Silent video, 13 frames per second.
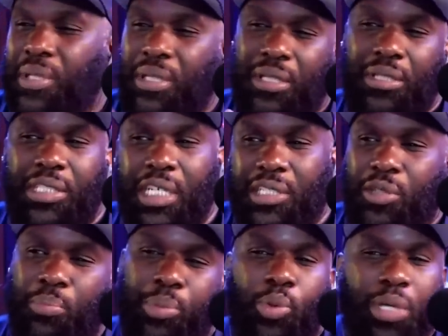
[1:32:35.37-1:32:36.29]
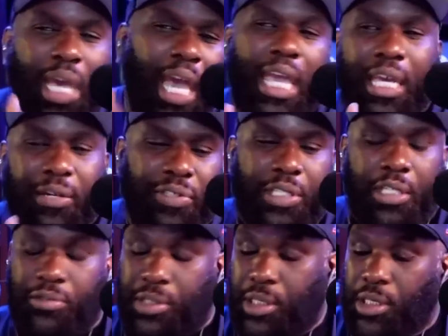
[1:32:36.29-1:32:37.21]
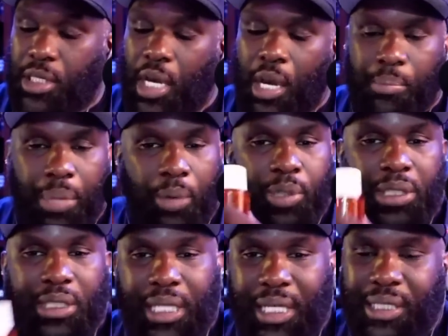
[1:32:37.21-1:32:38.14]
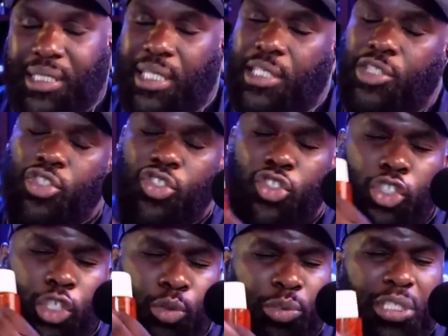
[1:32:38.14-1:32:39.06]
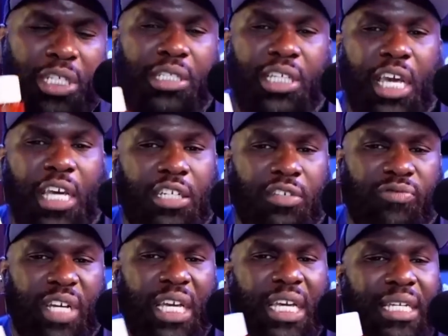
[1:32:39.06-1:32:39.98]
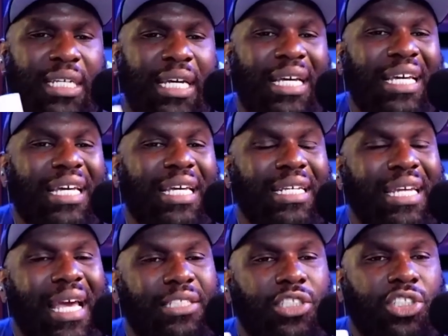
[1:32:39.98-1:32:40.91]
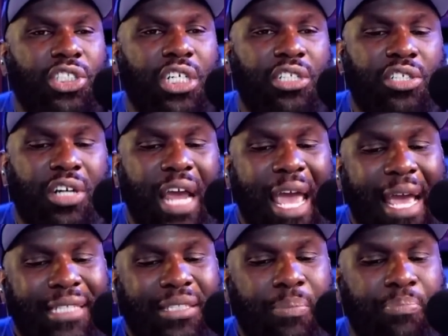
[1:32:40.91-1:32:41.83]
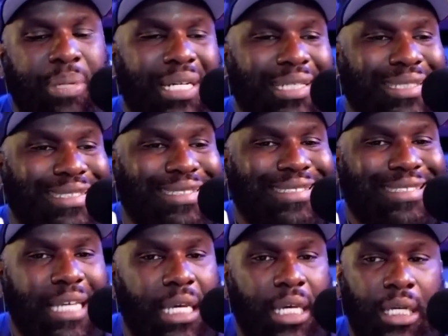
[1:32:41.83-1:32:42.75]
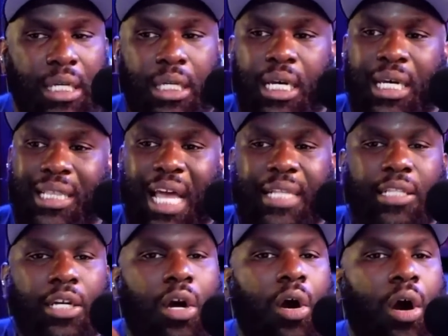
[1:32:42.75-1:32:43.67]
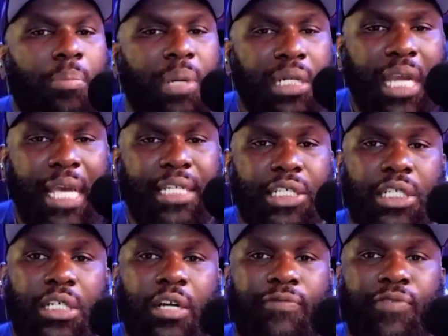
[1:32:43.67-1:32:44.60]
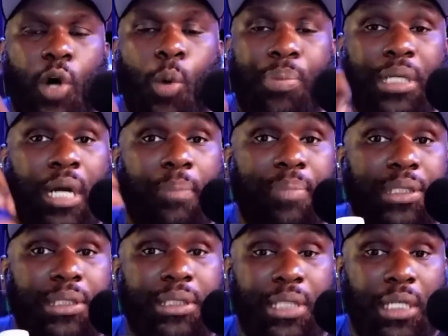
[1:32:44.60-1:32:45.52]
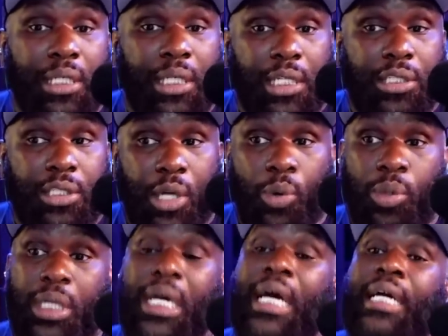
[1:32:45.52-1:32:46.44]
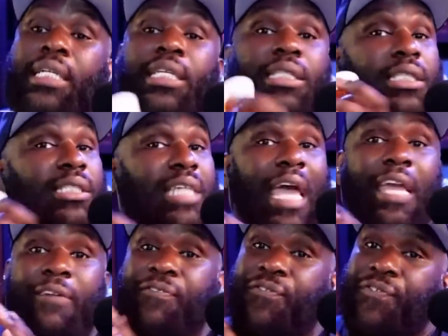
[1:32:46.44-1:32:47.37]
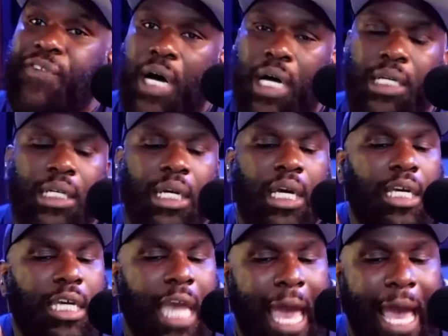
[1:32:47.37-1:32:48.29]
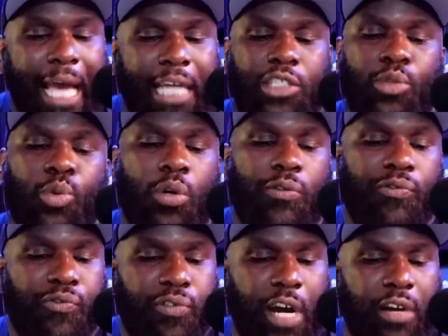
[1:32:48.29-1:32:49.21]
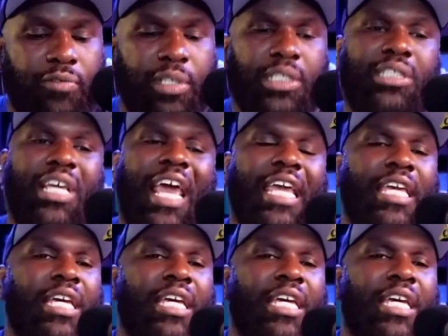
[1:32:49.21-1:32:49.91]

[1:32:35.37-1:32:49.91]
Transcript: just a bouquet of citruses. But with this, is juicy tangerine, and that ginger adds a bit of zing, like the carbonation of opening up a sun-kissed soda. This is a fun, casual fragrance, a